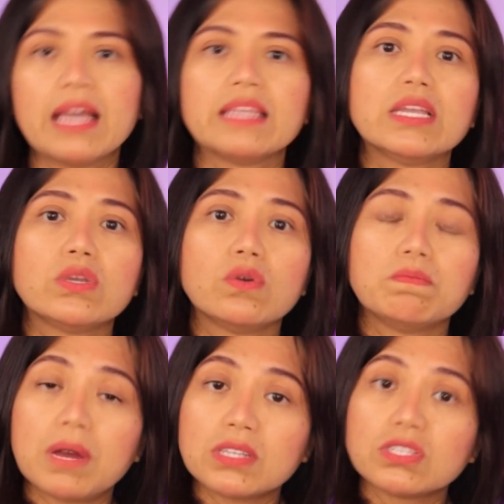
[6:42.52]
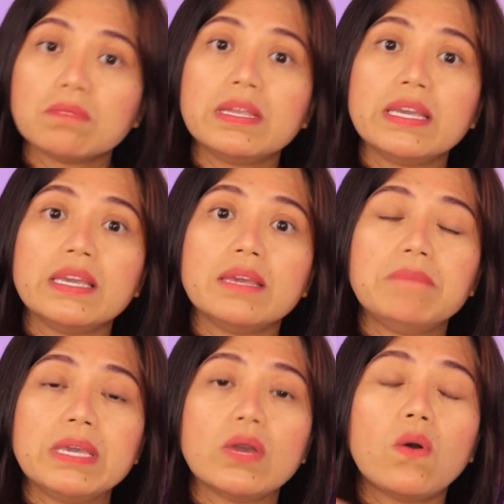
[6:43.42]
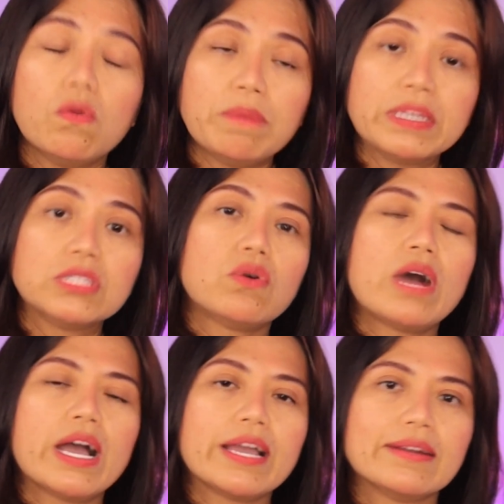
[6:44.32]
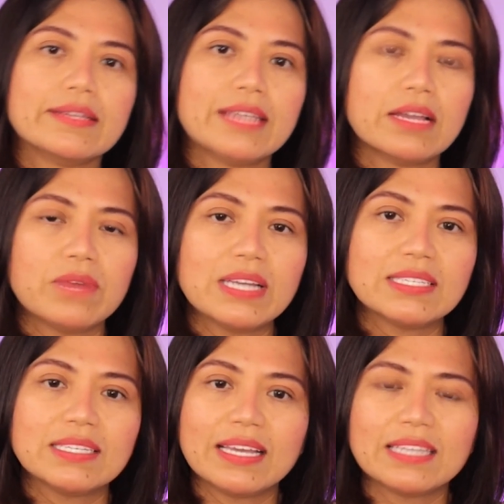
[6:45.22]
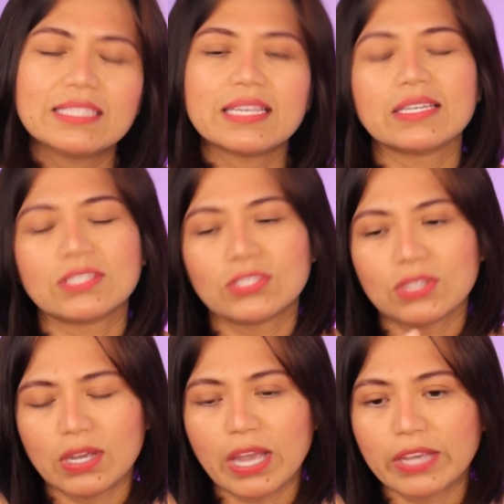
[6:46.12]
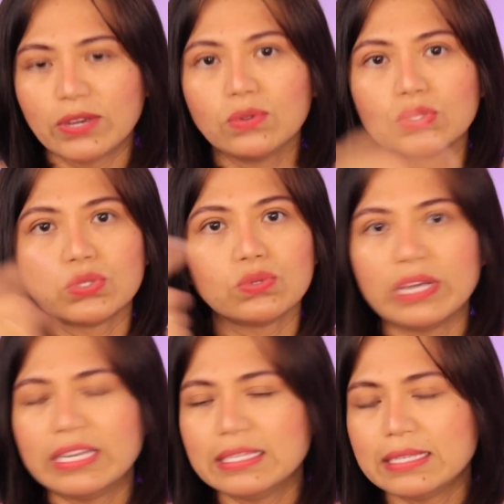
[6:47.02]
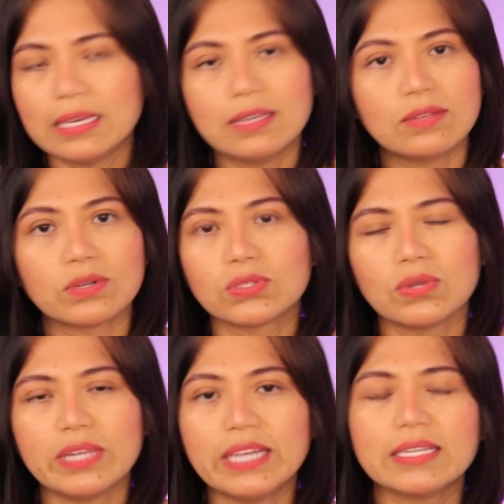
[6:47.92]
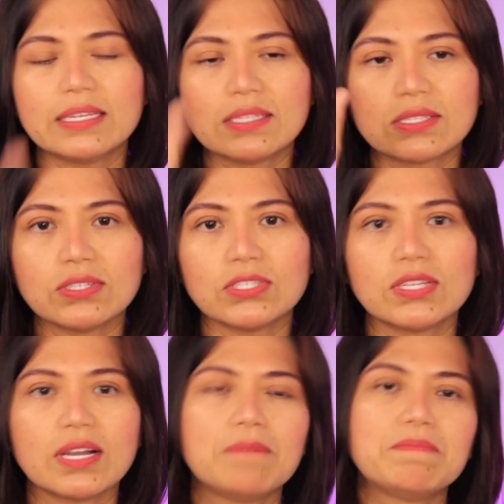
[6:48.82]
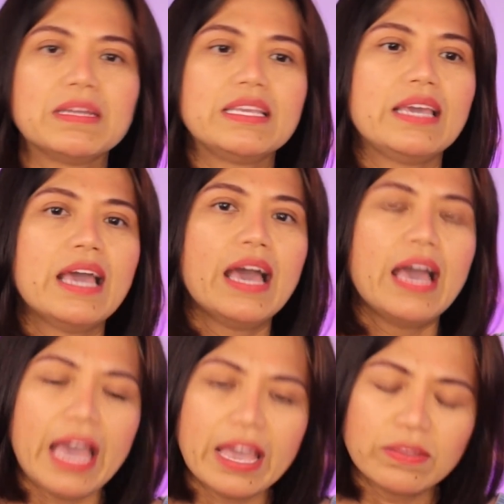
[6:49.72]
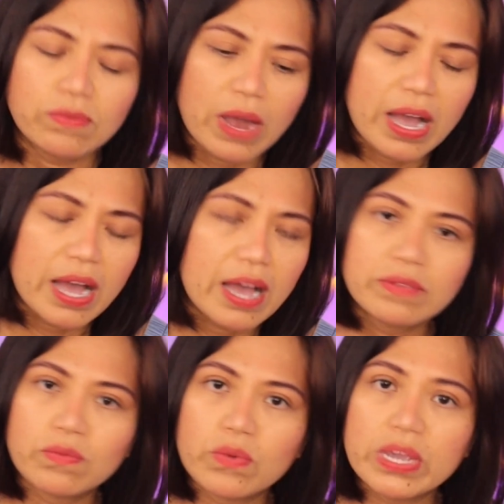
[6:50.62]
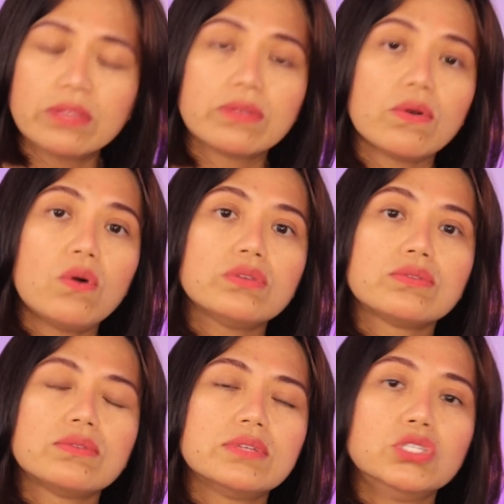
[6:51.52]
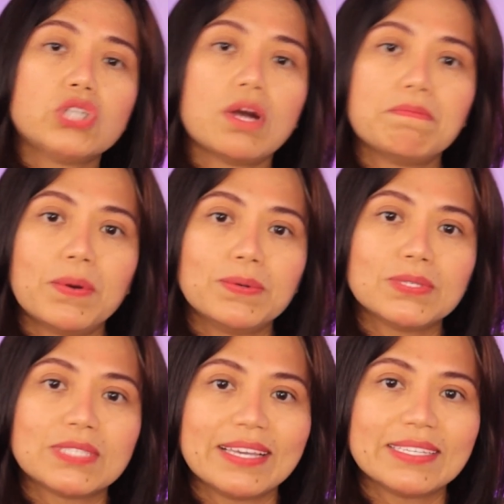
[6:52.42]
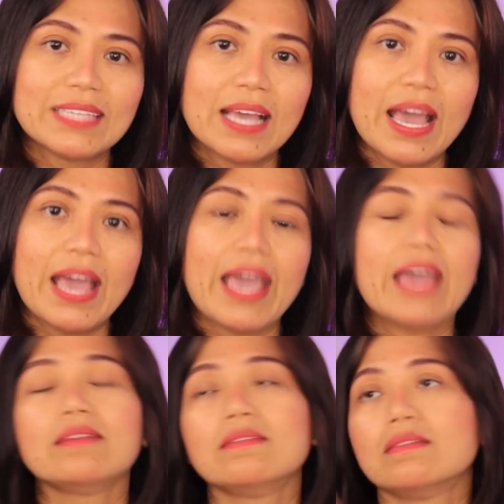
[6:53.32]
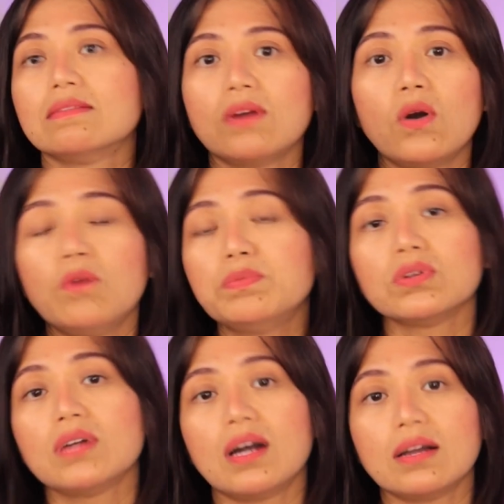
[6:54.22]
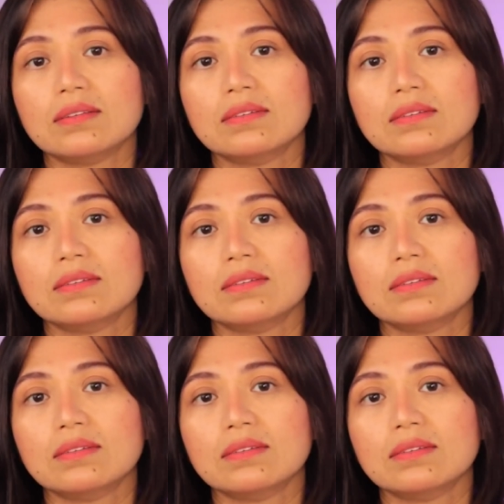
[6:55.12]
that could possibly be open to hire non-residents. I go to Indeed or to LinkedIn, search the company, and read all through the job postings, and hope to God